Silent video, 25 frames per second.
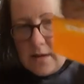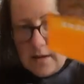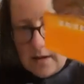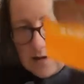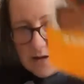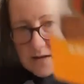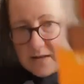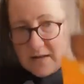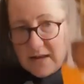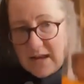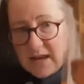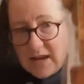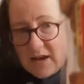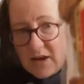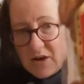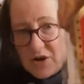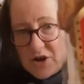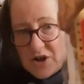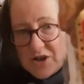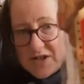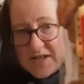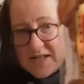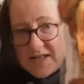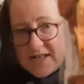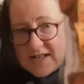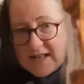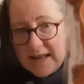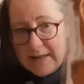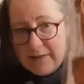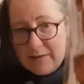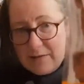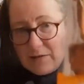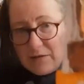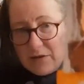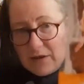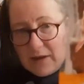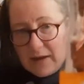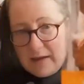I think you can just tell
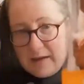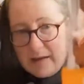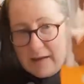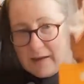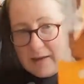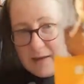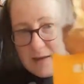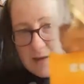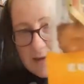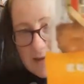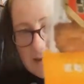there.